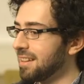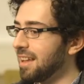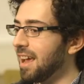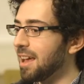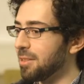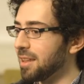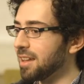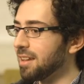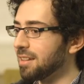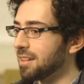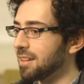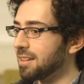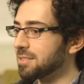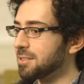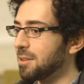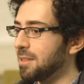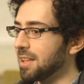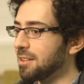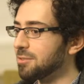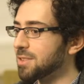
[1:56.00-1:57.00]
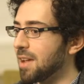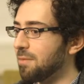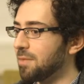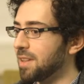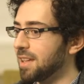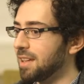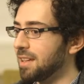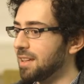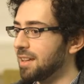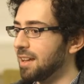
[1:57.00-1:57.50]
yeah could I think, so I think it. there's
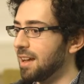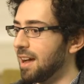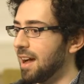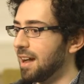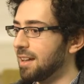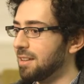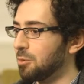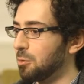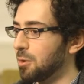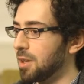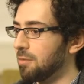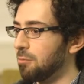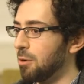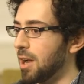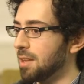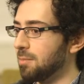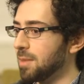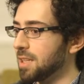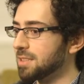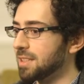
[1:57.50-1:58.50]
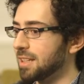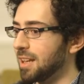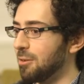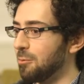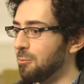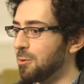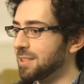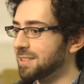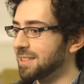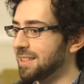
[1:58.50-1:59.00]
definitely a high degree of randomness. Like
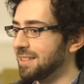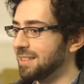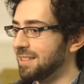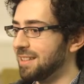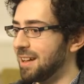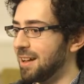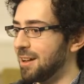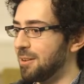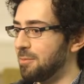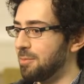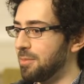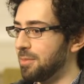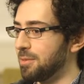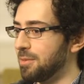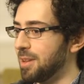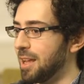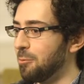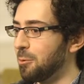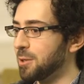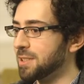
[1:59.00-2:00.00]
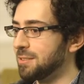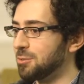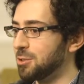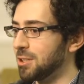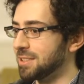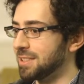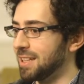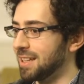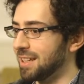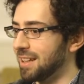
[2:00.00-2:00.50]
it wasn't um, it wasn't
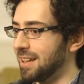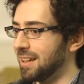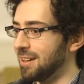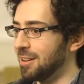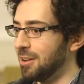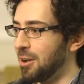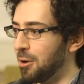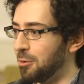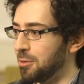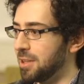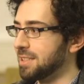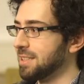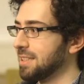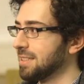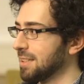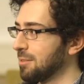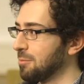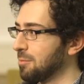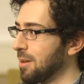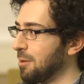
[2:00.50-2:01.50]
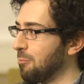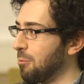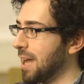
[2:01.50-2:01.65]
just like a oh this is a, a